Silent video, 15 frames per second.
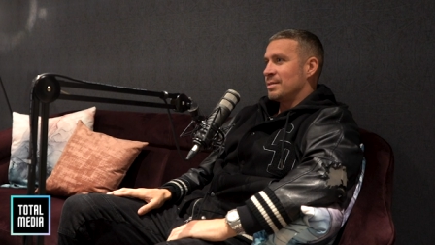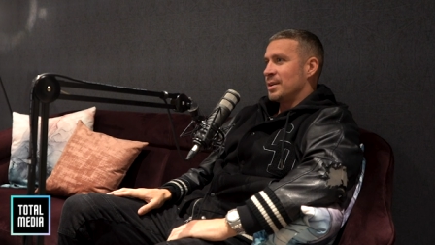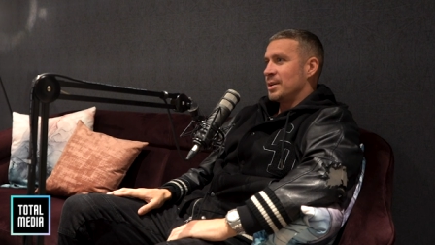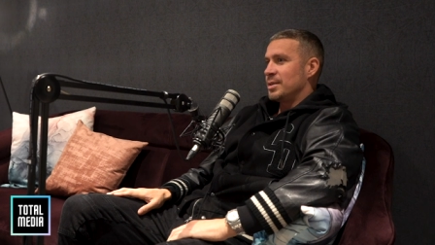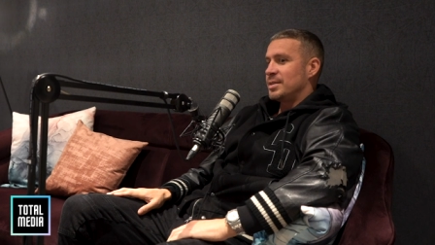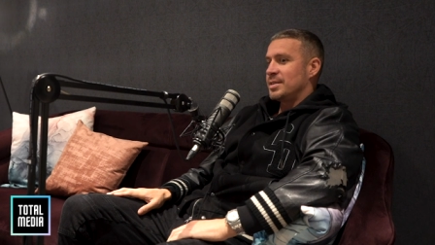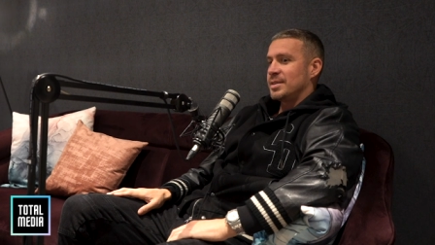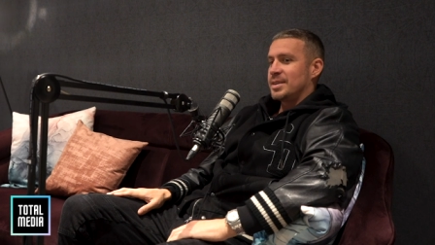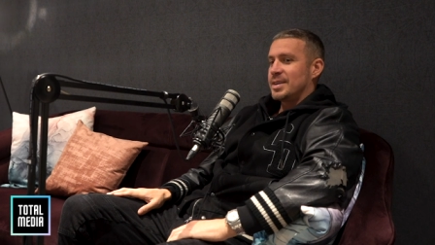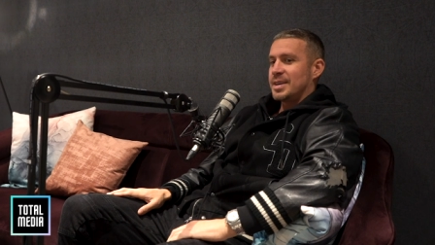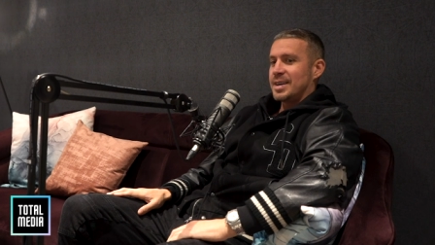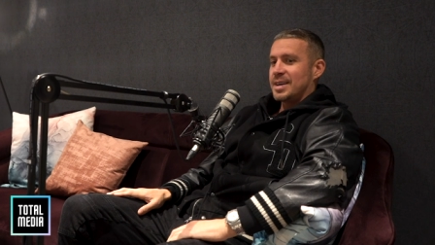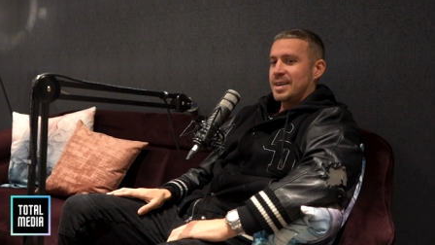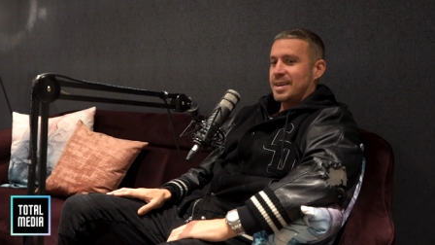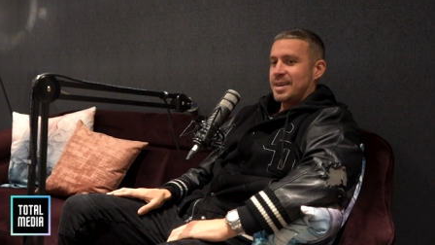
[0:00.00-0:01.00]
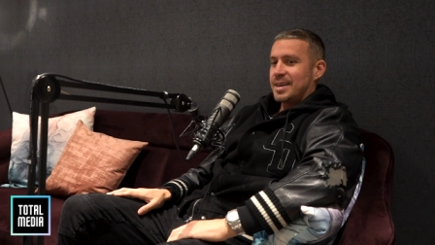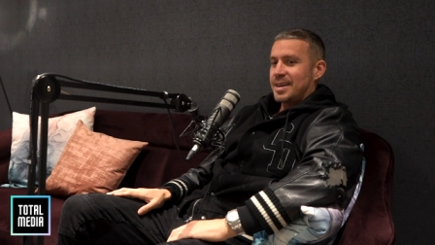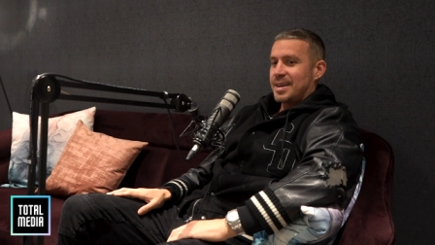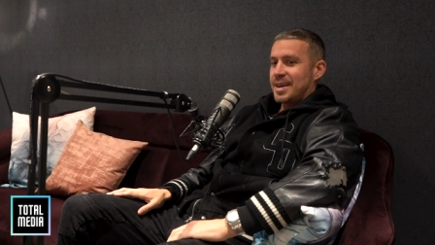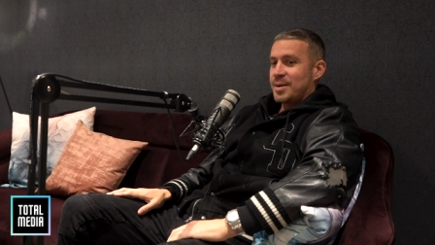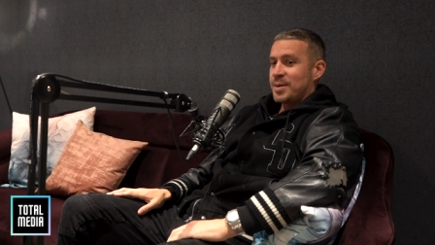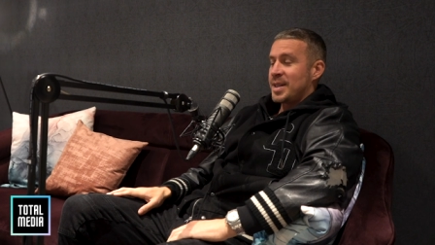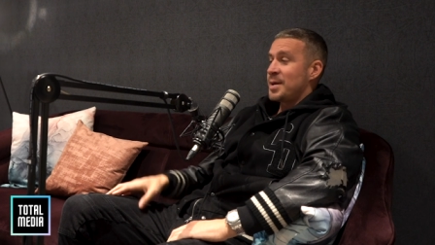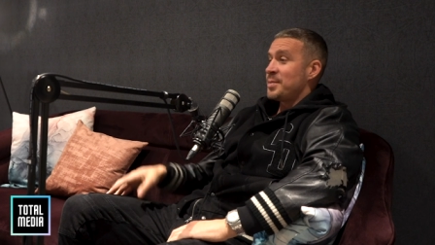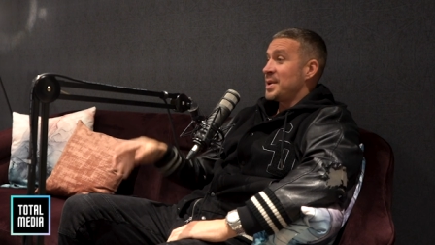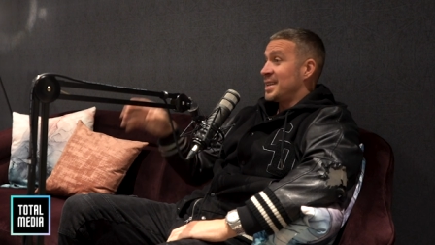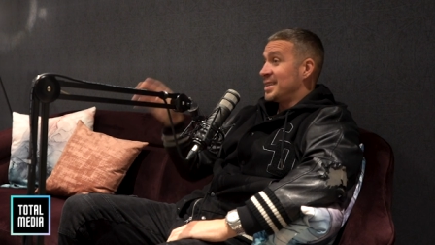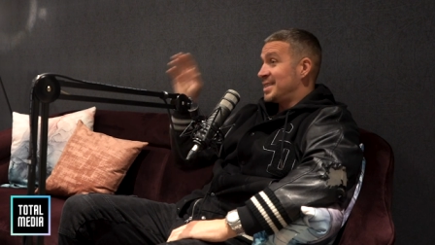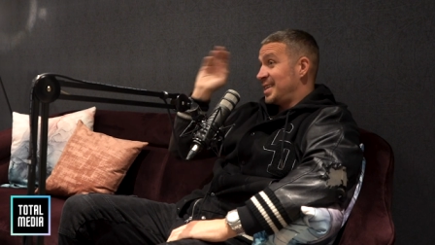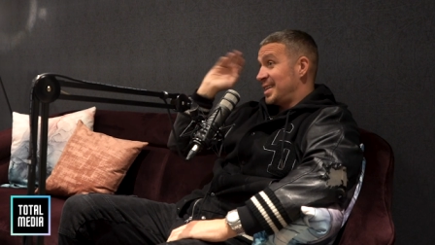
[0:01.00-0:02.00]
road. And when I
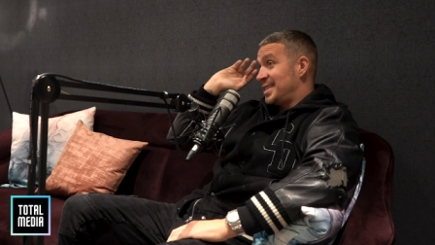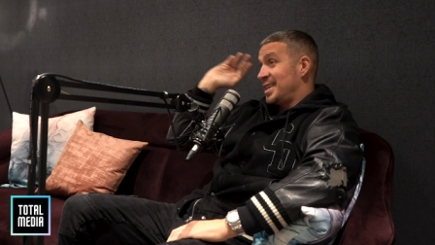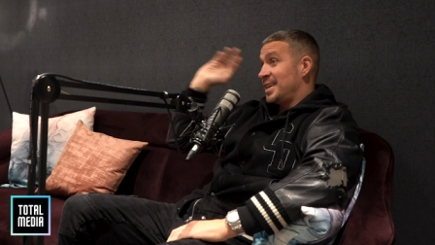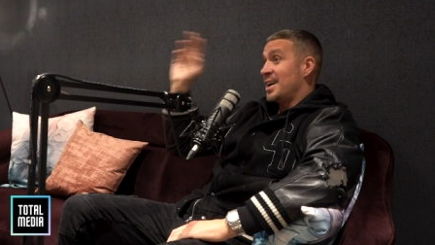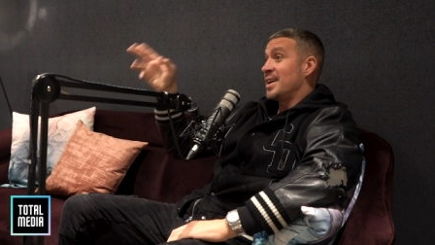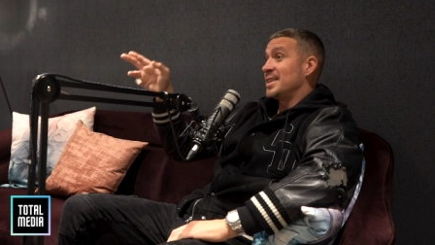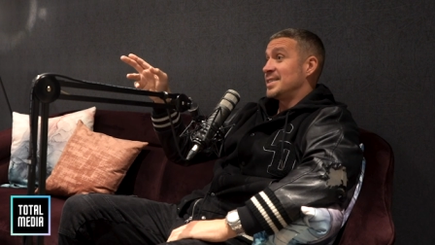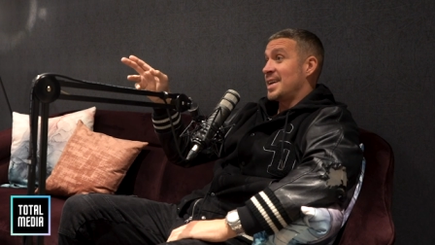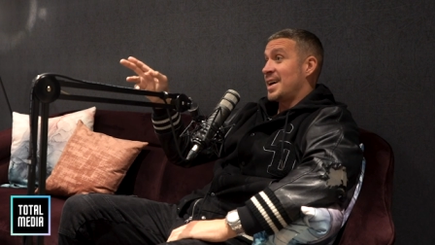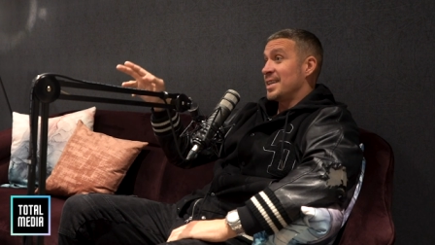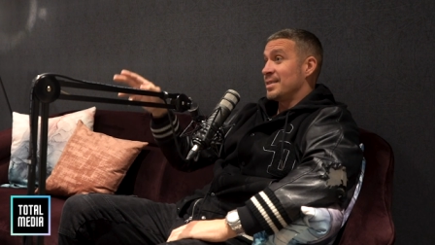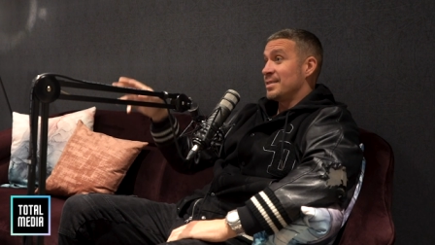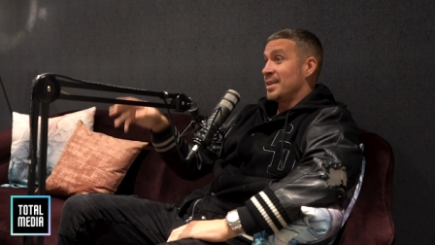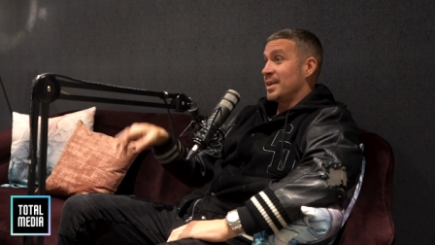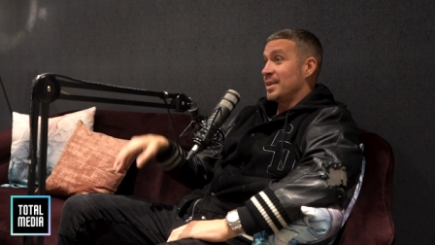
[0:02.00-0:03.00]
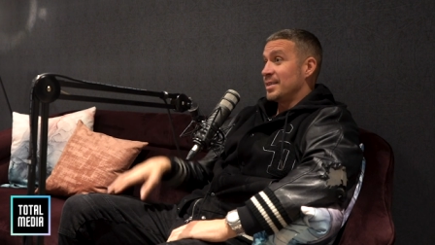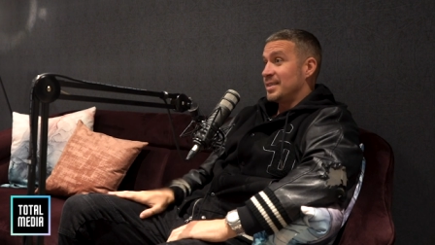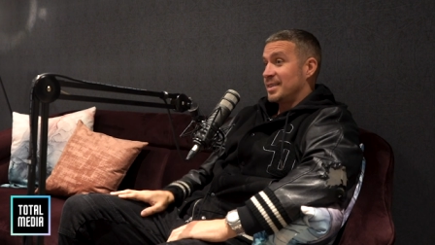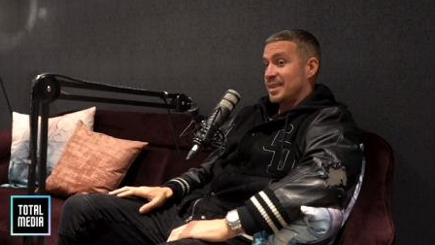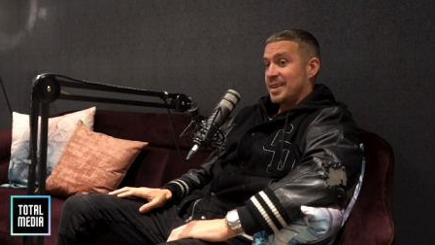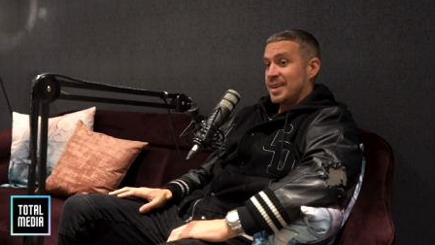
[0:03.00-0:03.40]
mean 60 yards down the road,